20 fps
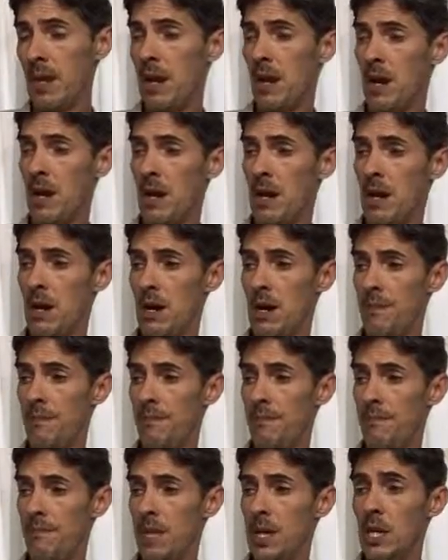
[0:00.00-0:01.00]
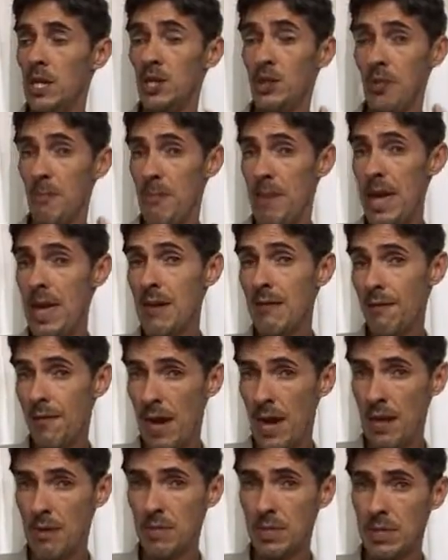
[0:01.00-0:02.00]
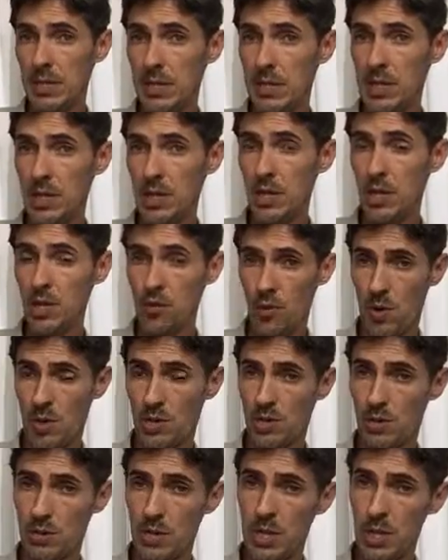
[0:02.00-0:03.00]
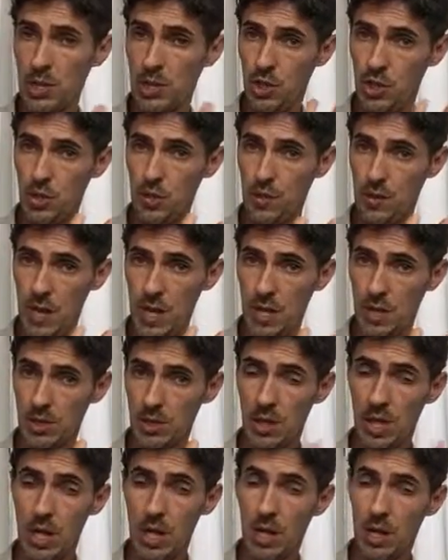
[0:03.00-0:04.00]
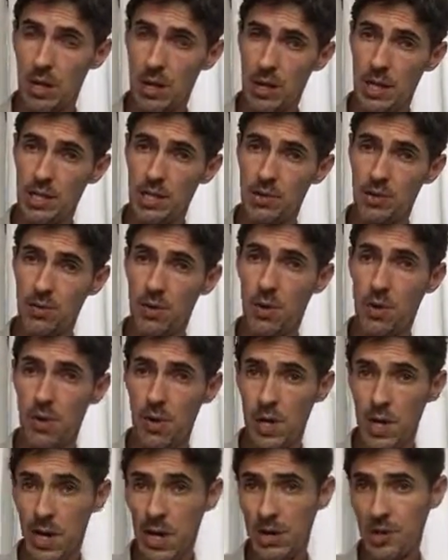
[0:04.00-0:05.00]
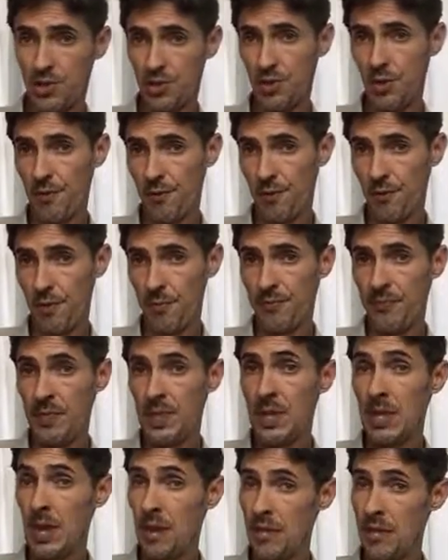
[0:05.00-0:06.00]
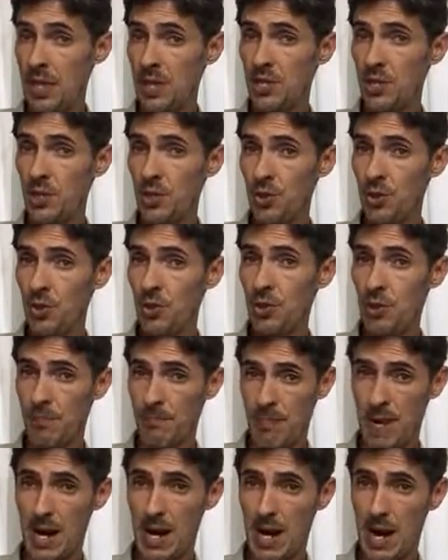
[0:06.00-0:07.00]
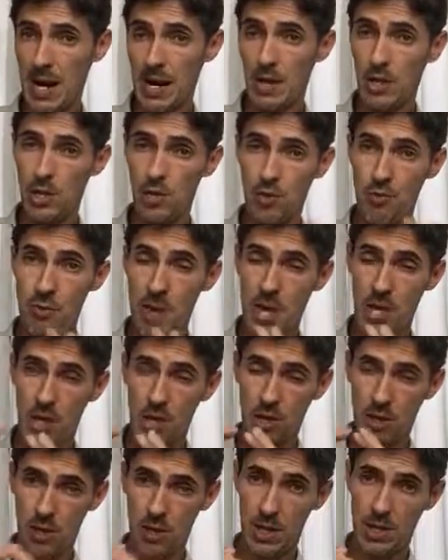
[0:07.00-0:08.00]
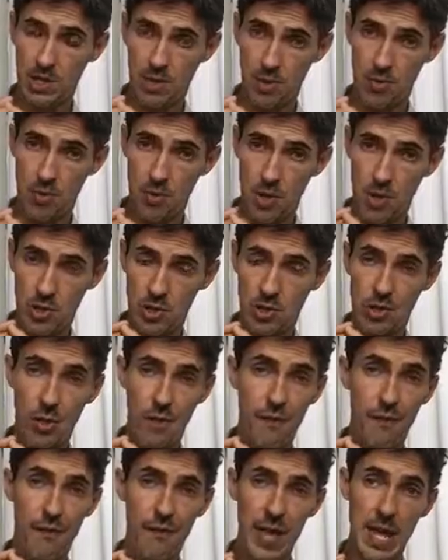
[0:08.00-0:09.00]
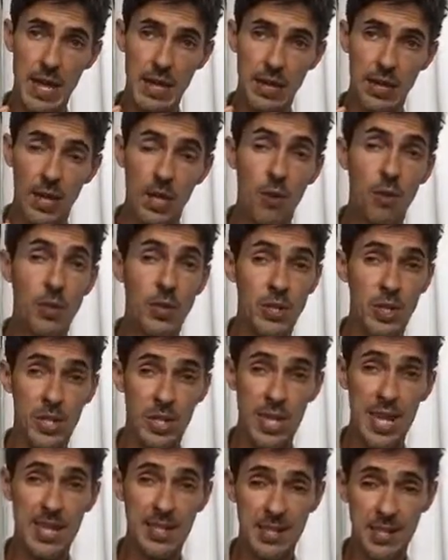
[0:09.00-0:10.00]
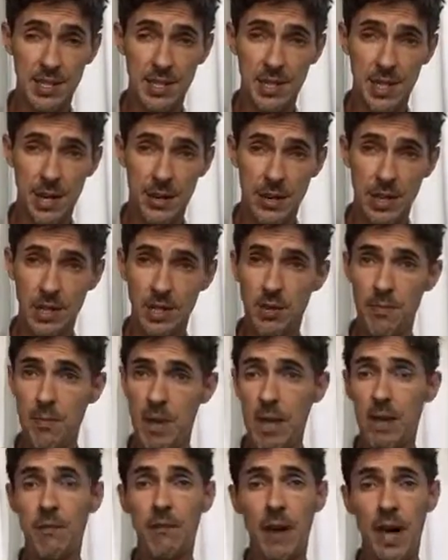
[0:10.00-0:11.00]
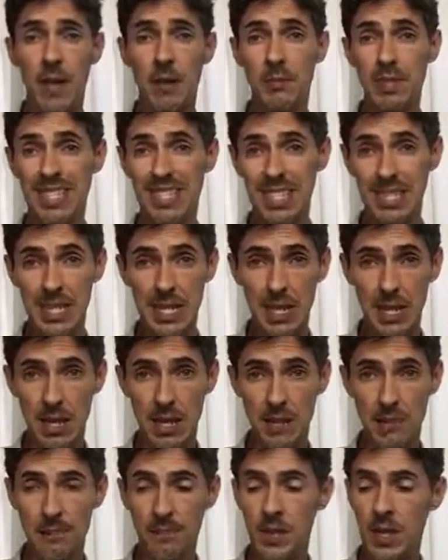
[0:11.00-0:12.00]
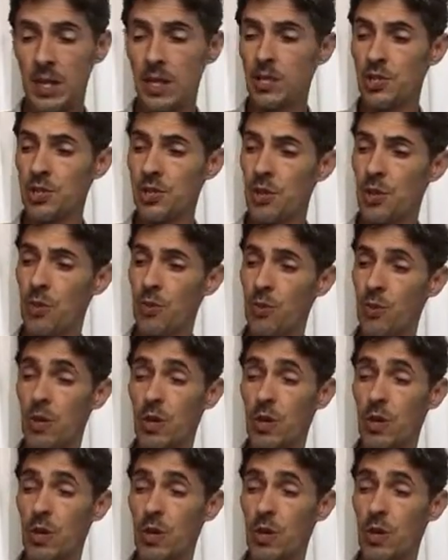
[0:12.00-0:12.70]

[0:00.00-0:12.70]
To make vitamin D, you also need two things, cholesterol and sulfur. Now, these two combine to make cholesterol sulfate, which is necessary to make vitamin D. So,